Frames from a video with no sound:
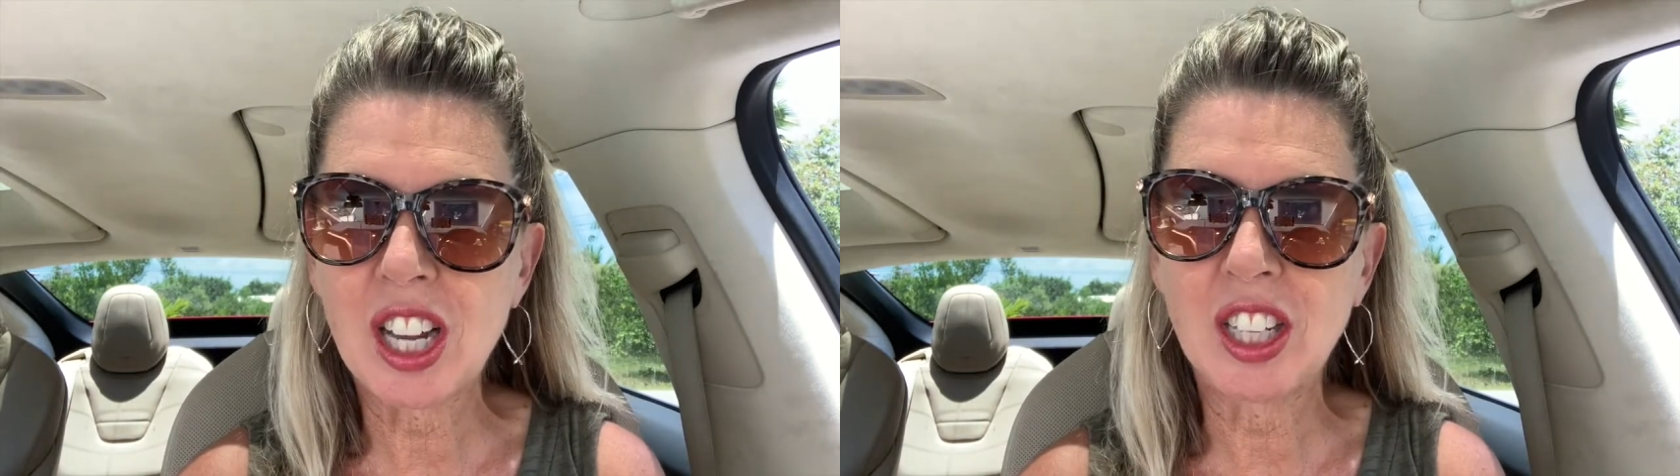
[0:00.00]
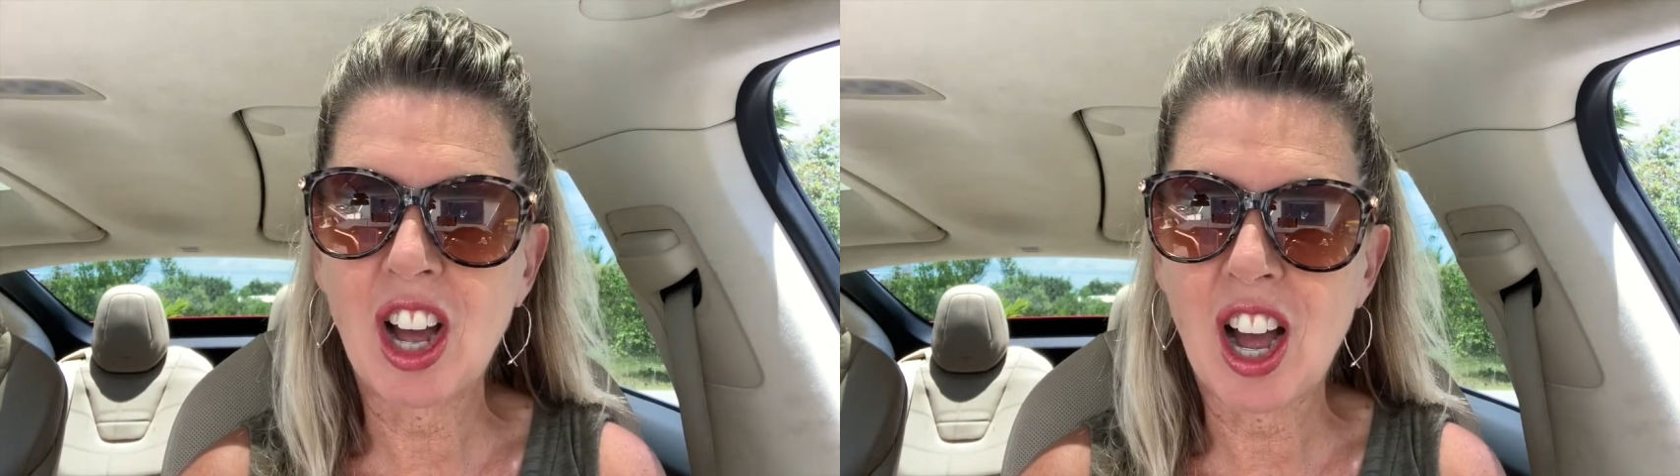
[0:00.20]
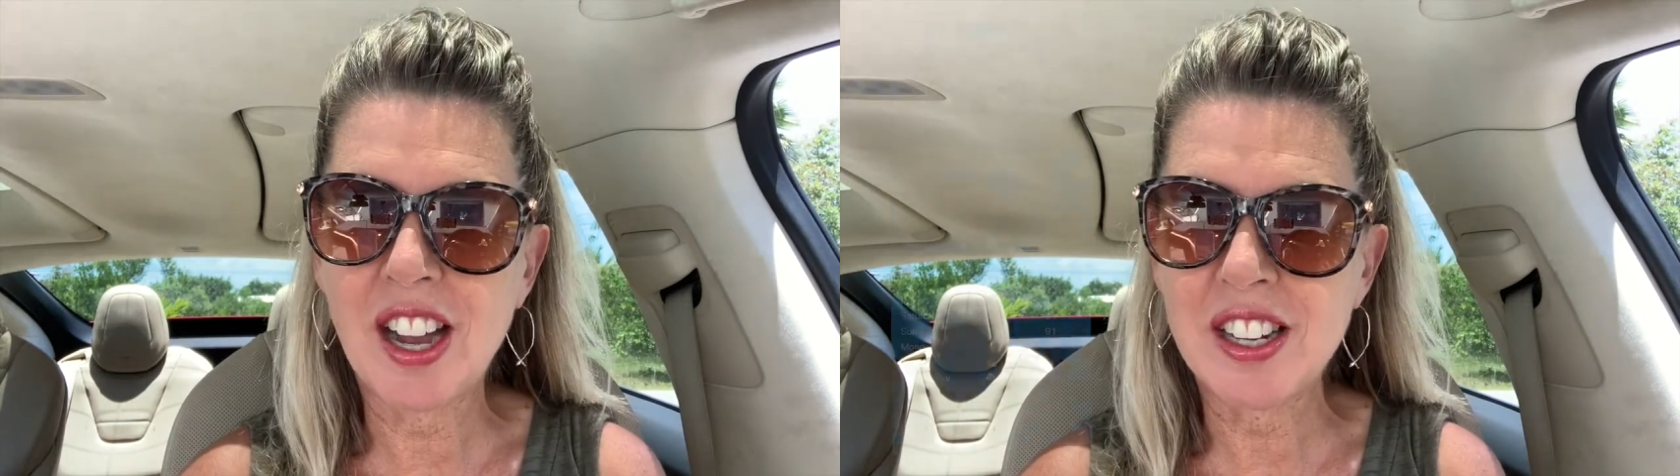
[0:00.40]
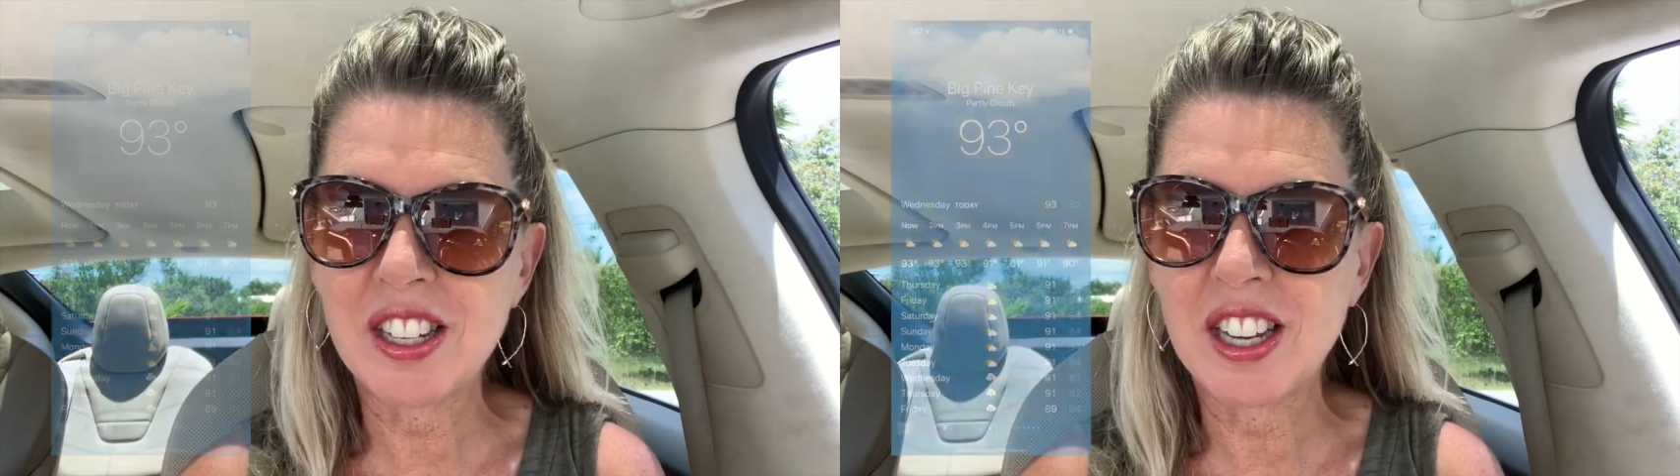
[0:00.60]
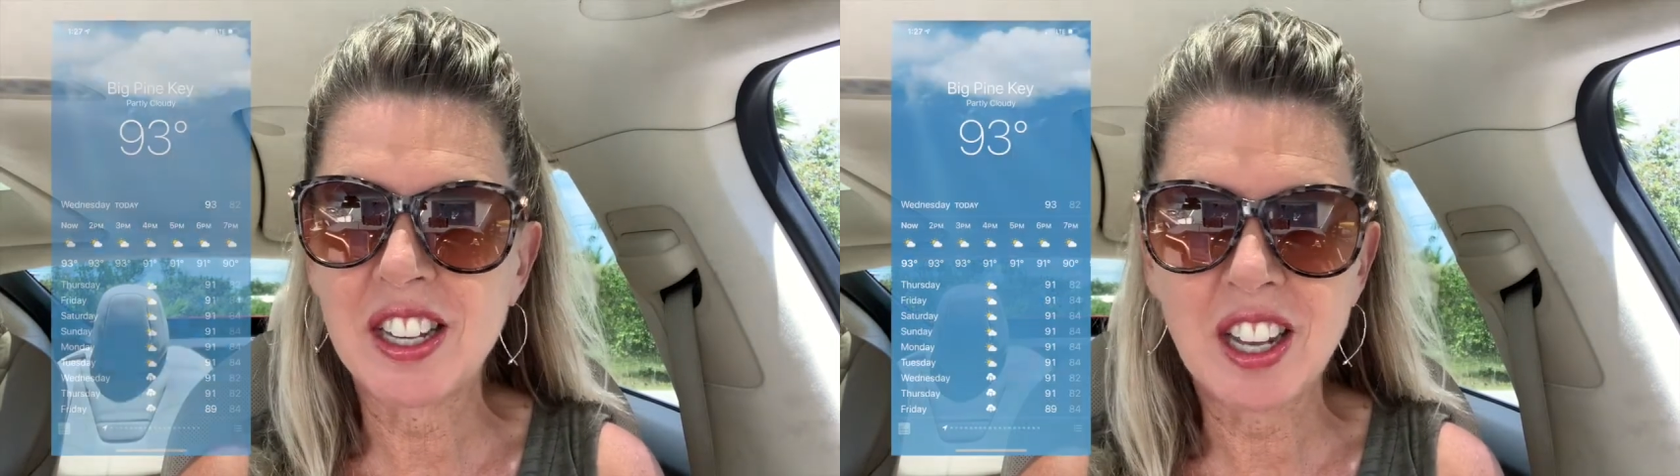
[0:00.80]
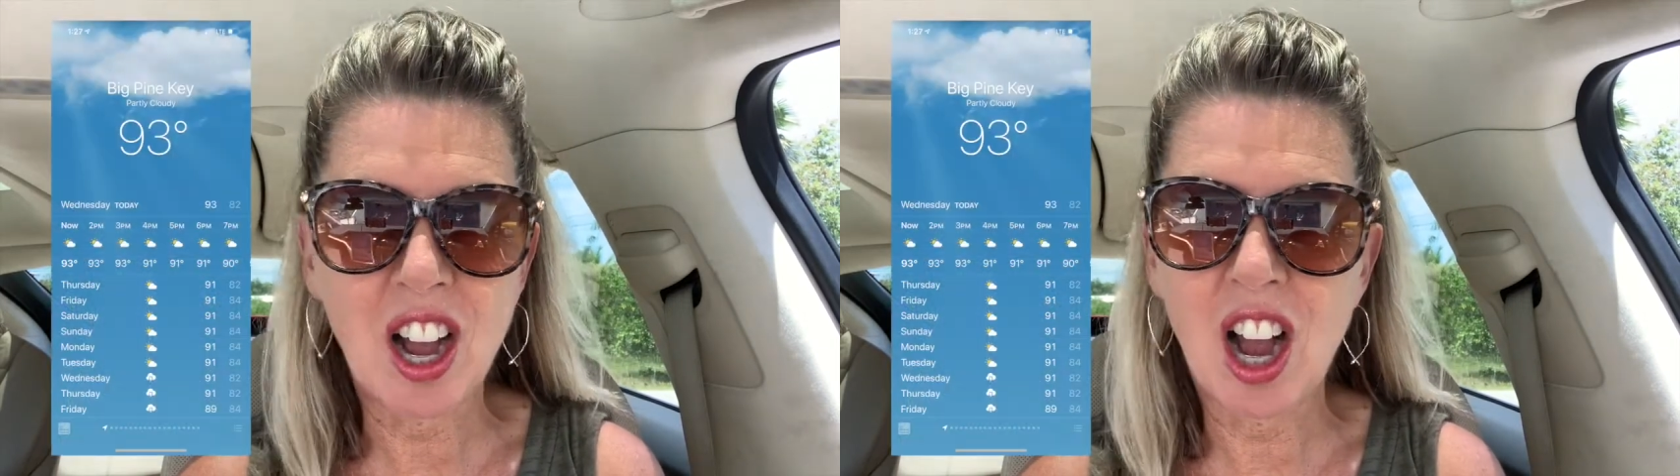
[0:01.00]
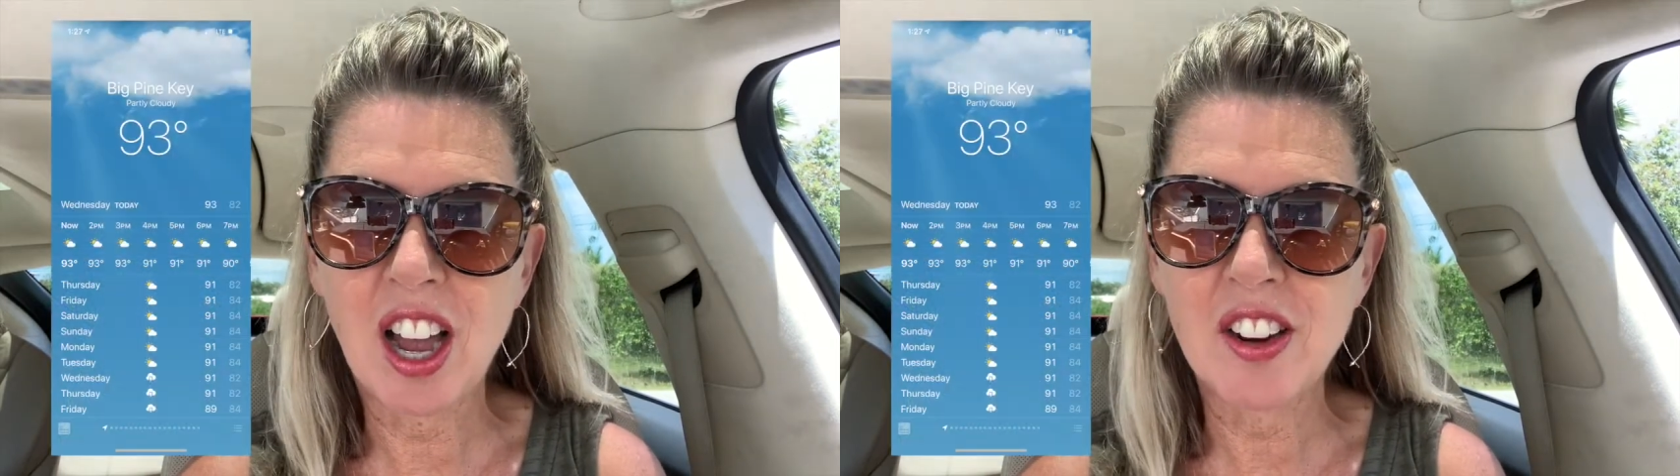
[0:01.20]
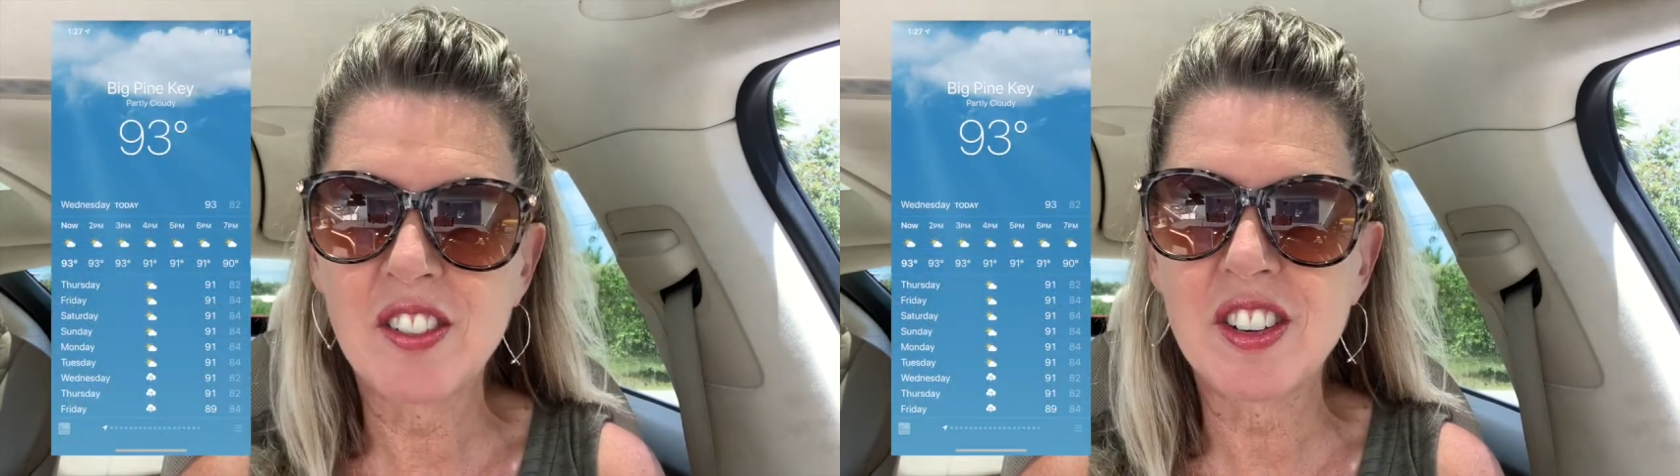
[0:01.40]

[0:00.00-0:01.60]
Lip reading: a lot in the hot